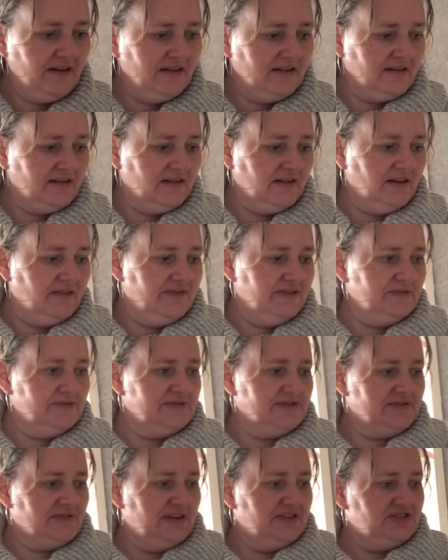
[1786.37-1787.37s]
Garfield
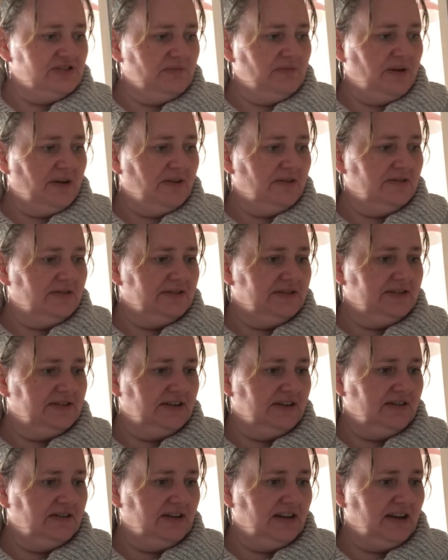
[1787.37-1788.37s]
scratching posts.
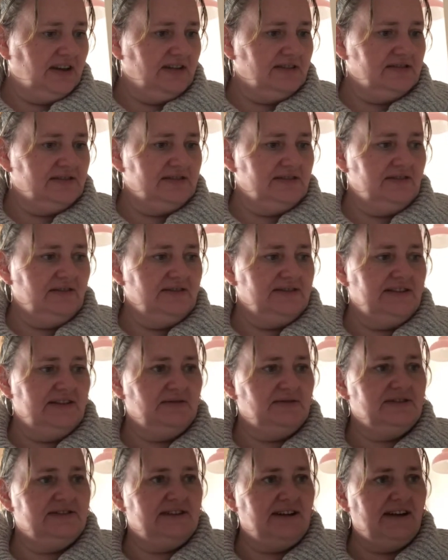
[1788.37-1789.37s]
So yeah, so there's lots of little
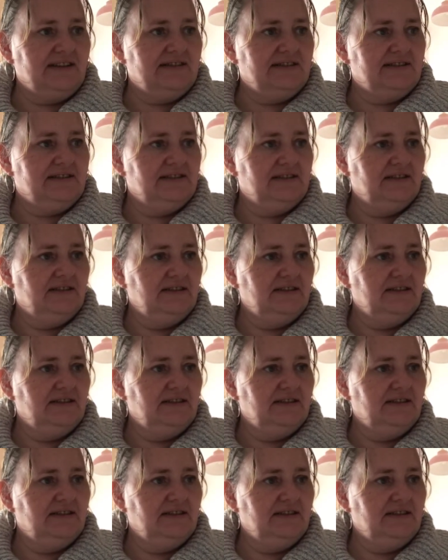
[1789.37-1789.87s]
studs.